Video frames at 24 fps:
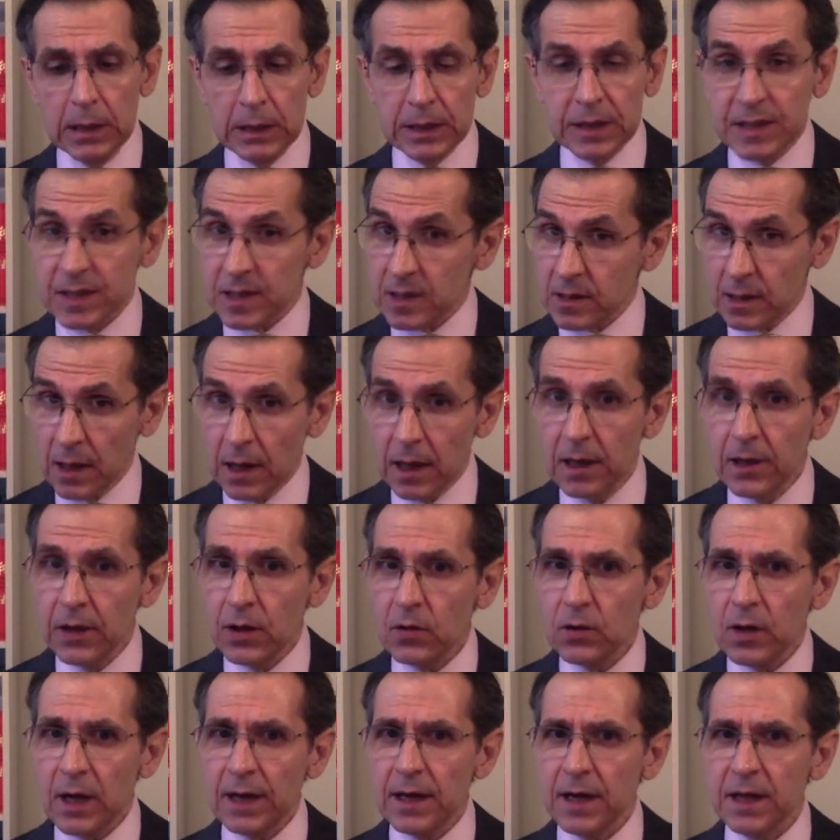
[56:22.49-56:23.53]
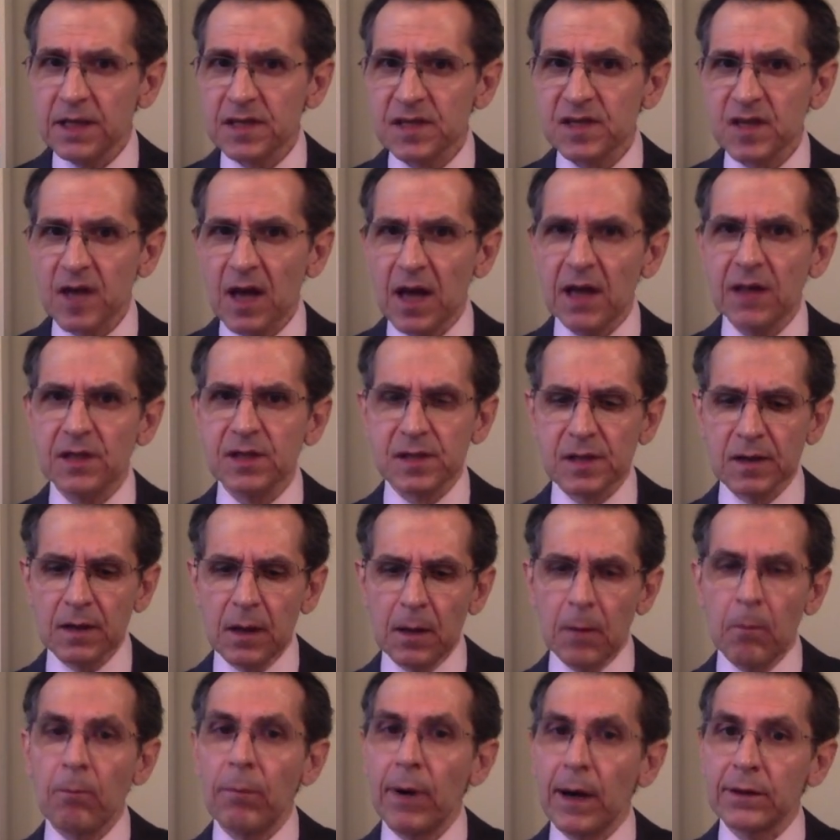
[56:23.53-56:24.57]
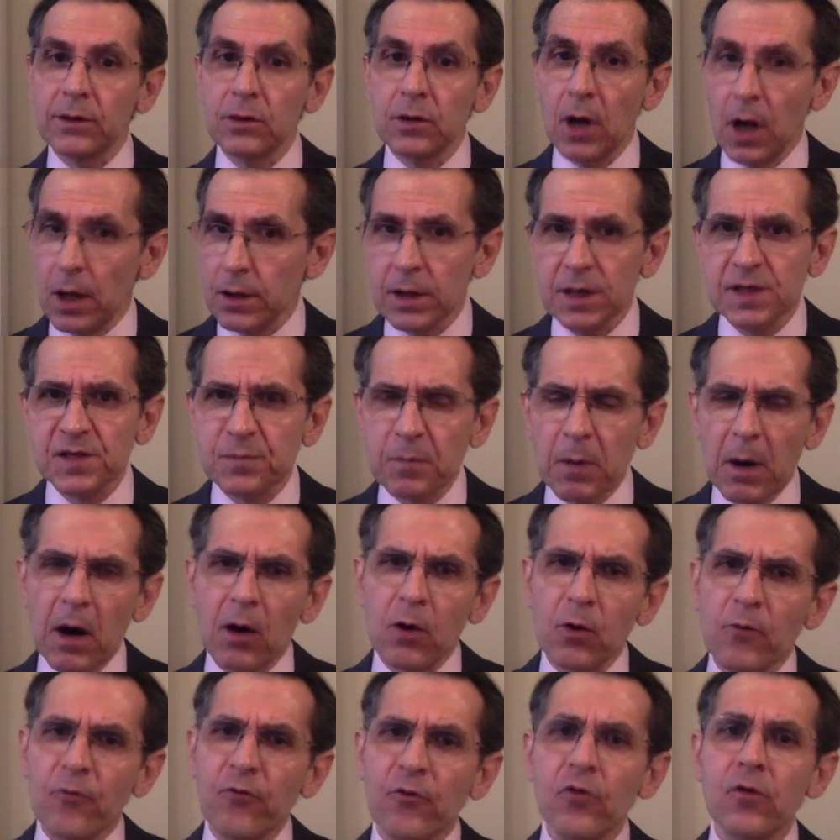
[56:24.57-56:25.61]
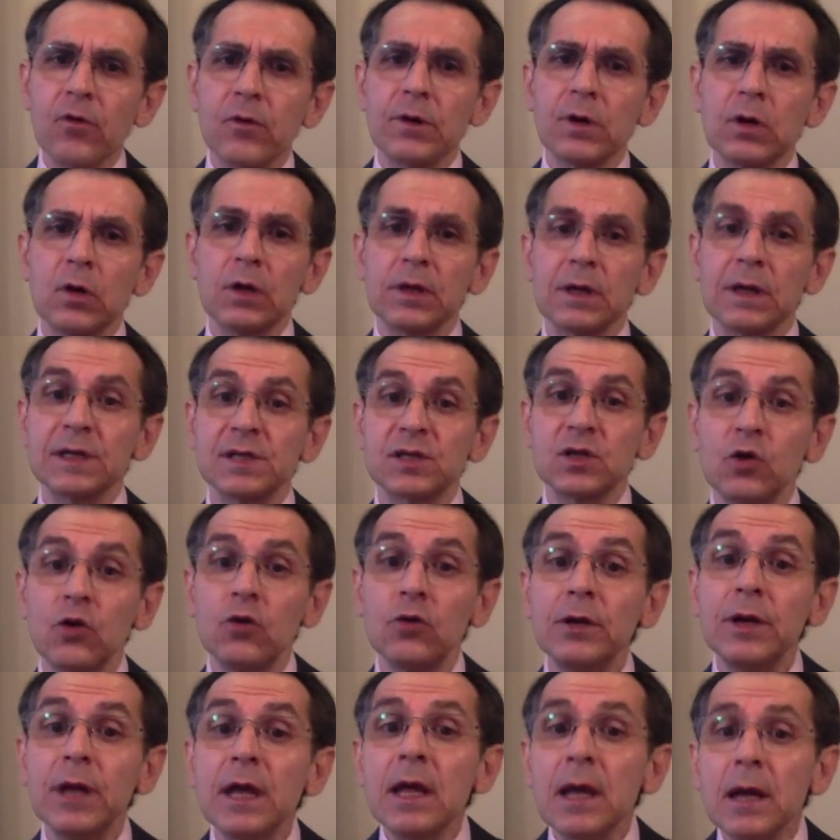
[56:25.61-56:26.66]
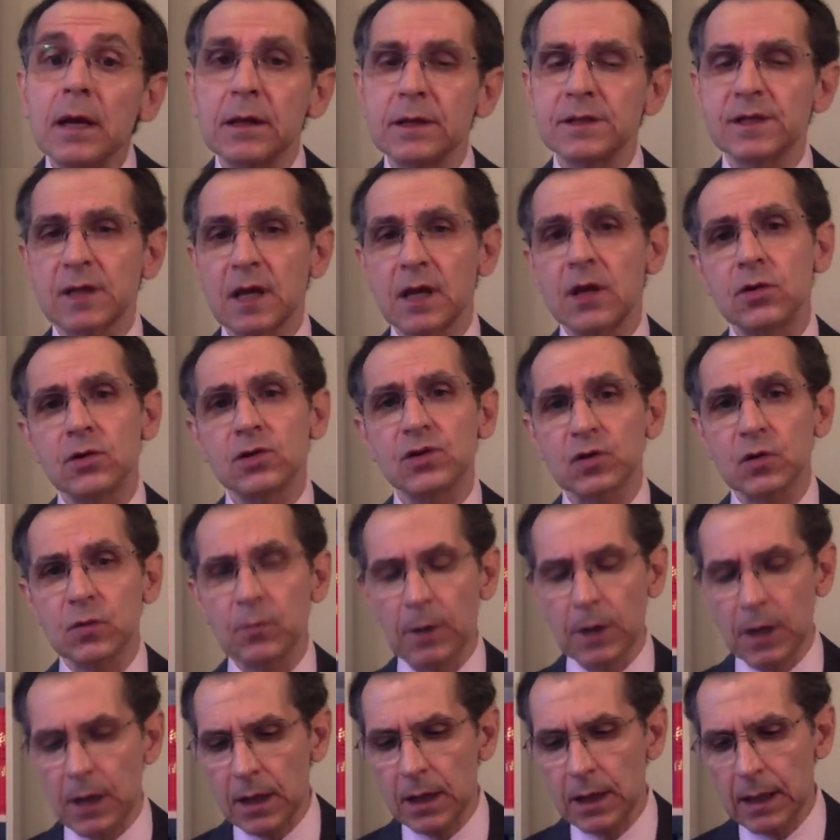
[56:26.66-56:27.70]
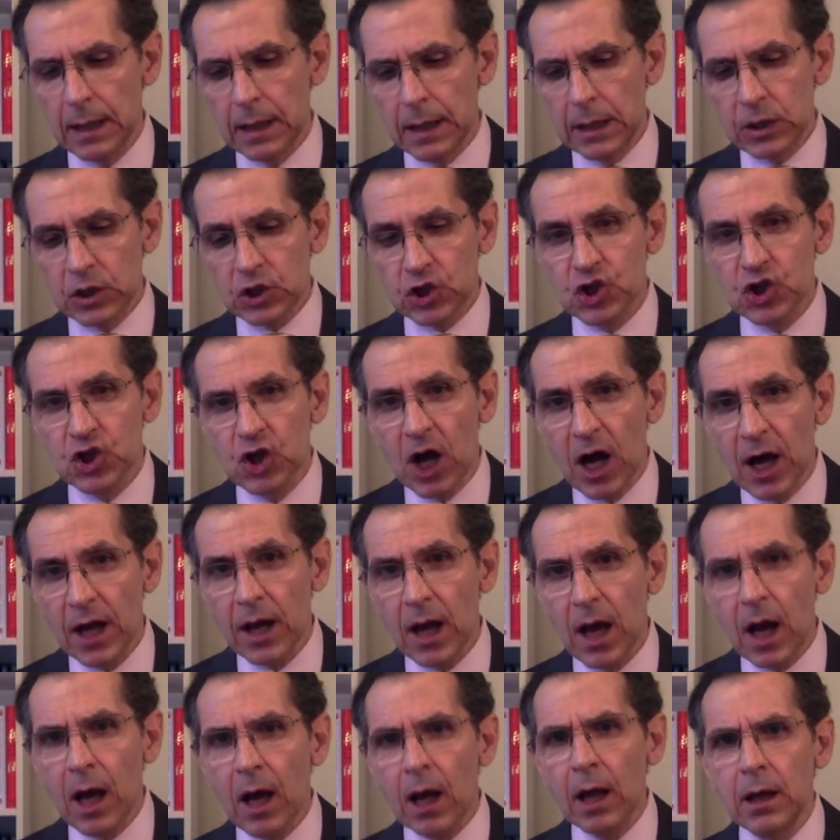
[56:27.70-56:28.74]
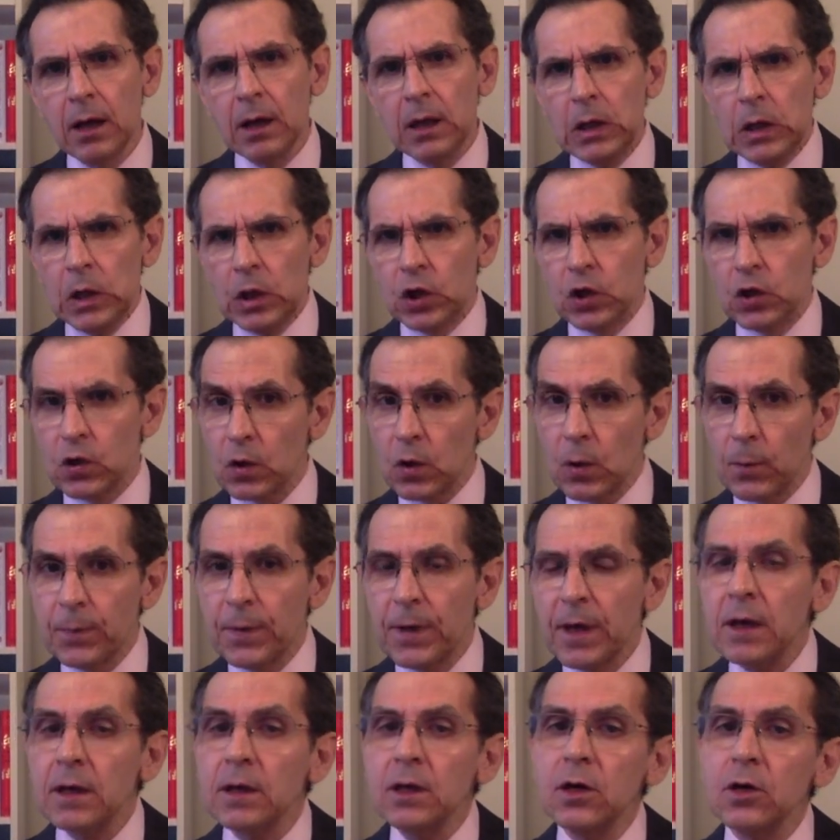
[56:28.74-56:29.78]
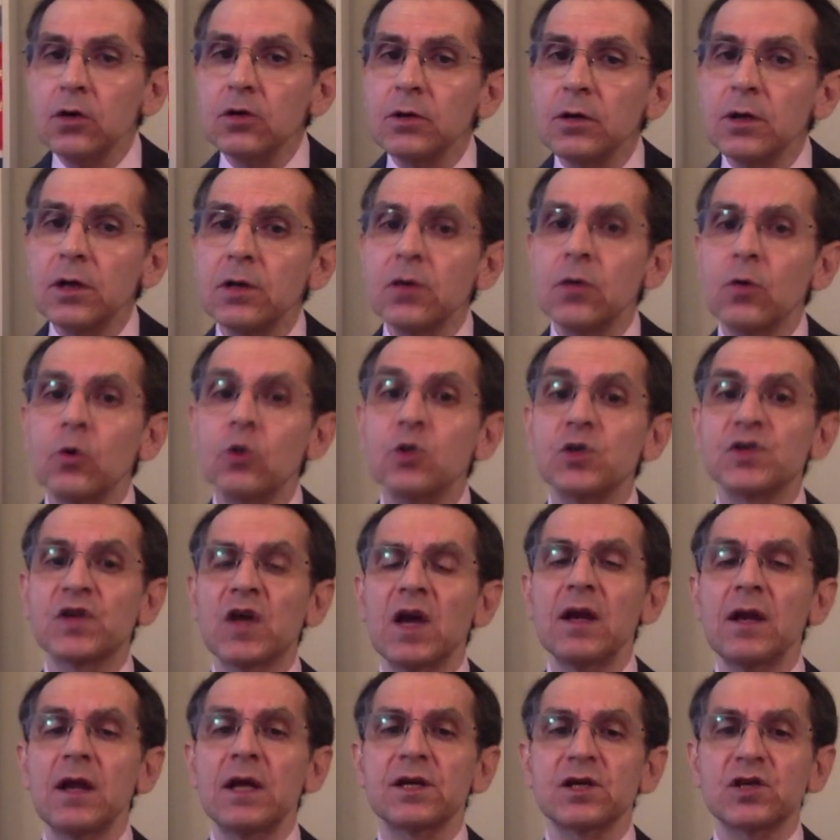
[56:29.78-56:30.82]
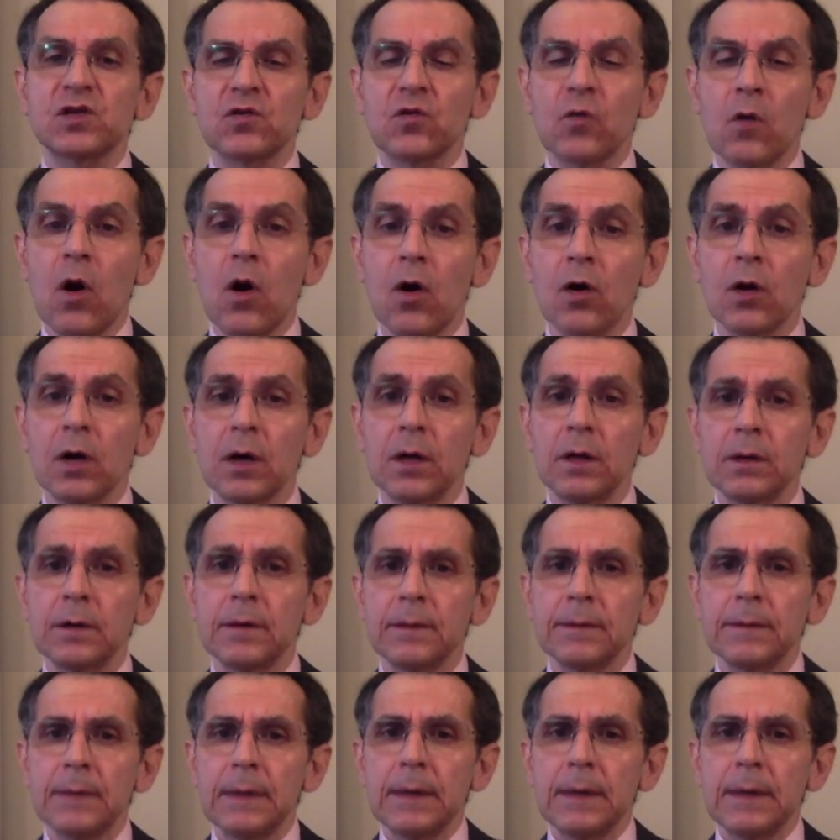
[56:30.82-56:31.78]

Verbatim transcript: Still United States, but not as powerful, not as unique as they used to be. China, European Union who's getting stronger.